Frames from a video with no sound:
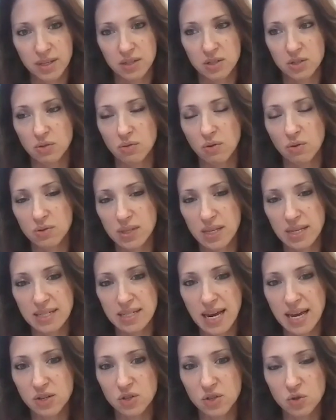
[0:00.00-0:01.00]
And so those that
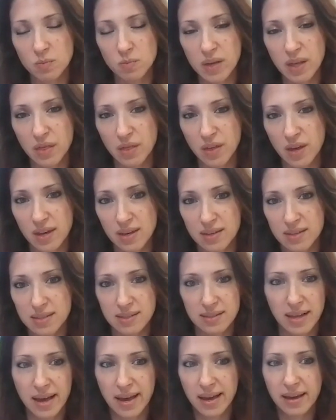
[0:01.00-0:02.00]
tend to be things
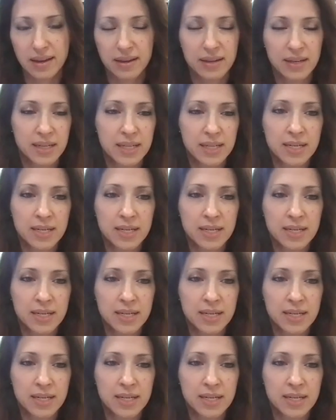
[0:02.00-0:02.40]
like